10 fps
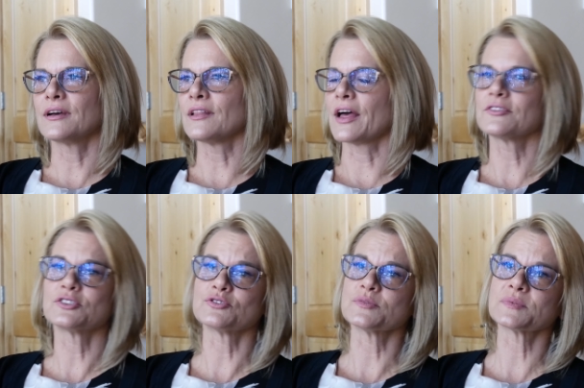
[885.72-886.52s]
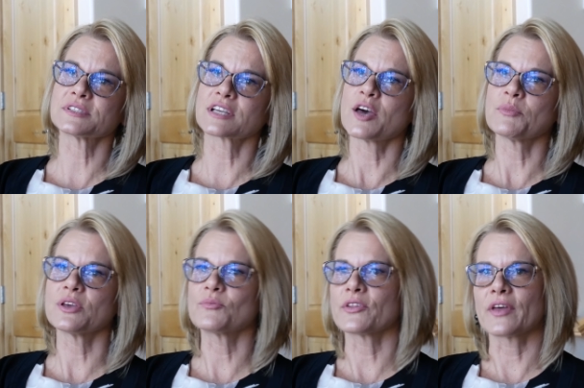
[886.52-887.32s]
allowed the troops to come
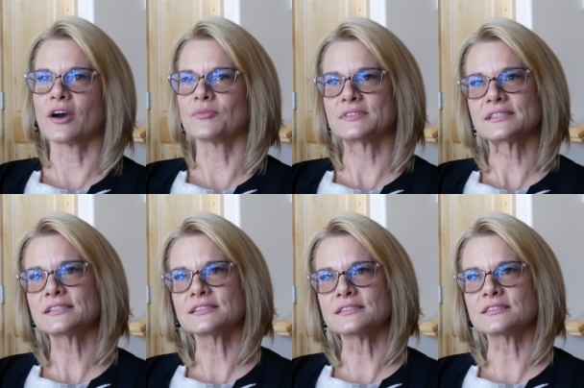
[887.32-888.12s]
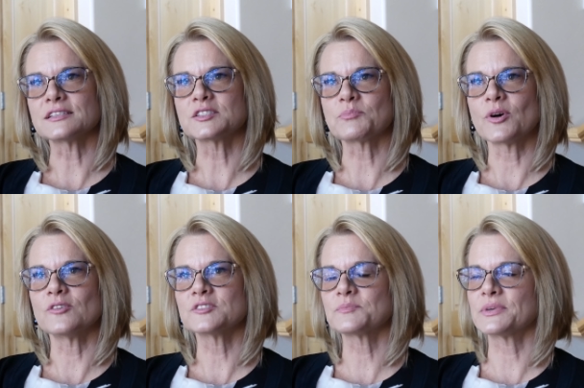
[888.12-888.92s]
in without resistance, I
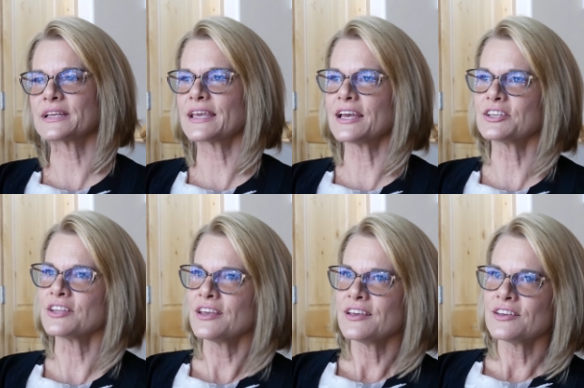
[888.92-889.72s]
suppose. But again,